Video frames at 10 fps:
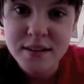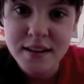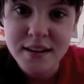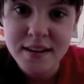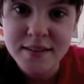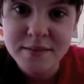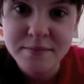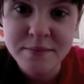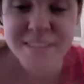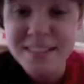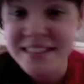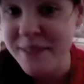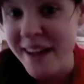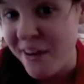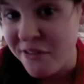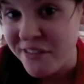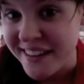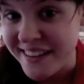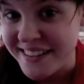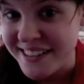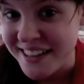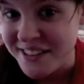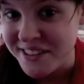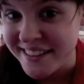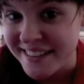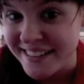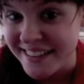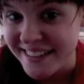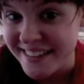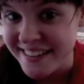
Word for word: Um, able get to see my outfit, so that's really exciting.